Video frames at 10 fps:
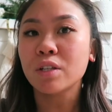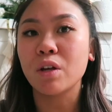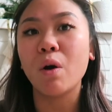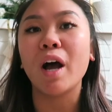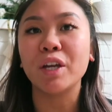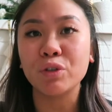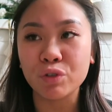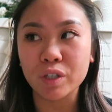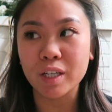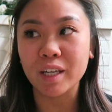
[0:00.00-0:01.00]
So I
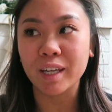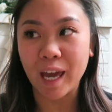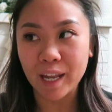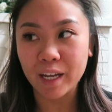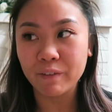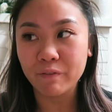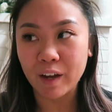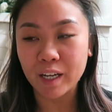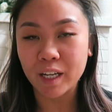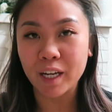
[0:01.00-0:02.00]
usually get
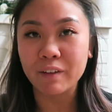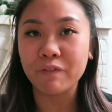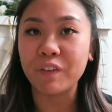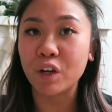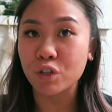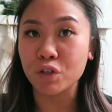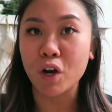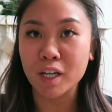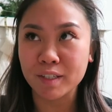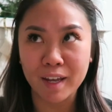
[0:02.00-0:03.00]
invited, fingers
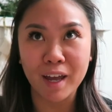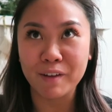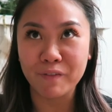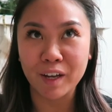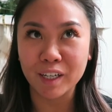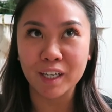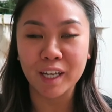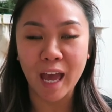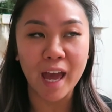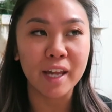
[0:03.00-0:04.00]
crossed I get invited
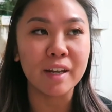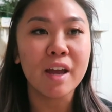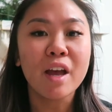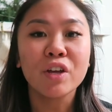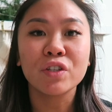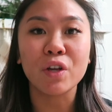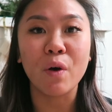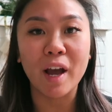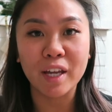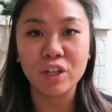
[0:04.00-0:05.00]
again,
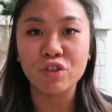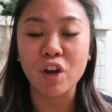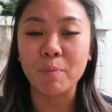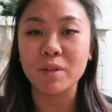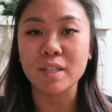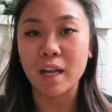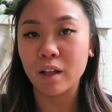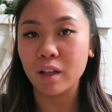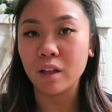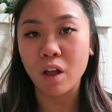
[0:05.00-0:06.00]
so I can shop the
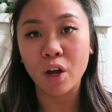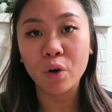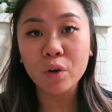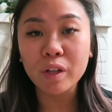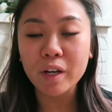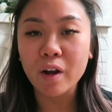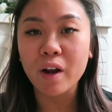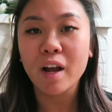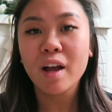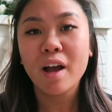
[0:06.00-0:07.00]
sale a lot
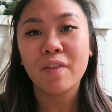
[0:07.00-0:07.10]
earlier.